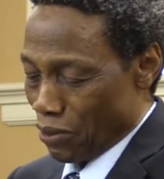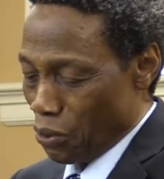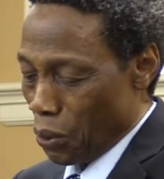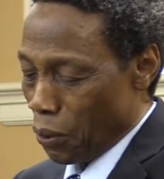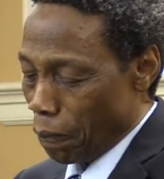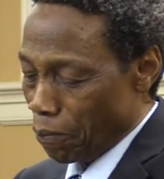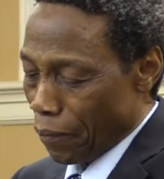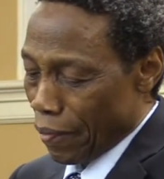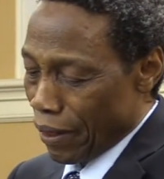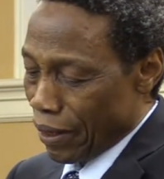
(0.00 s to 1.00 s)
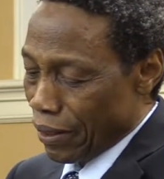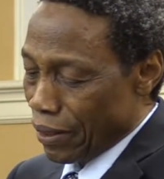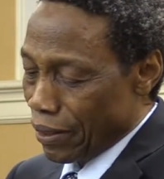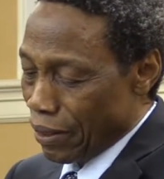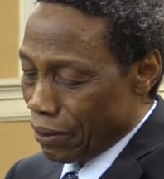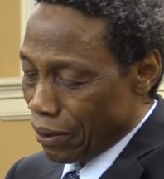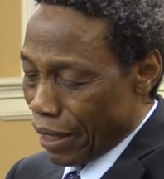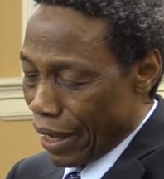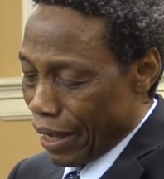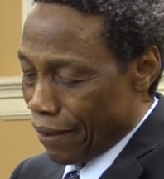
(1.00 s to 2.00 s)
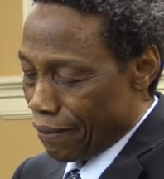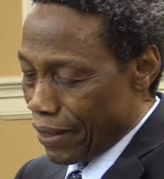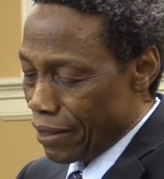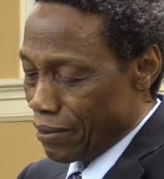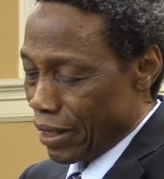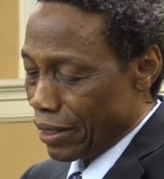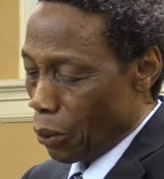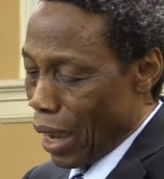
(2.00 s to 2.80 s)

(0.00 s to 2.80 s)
So there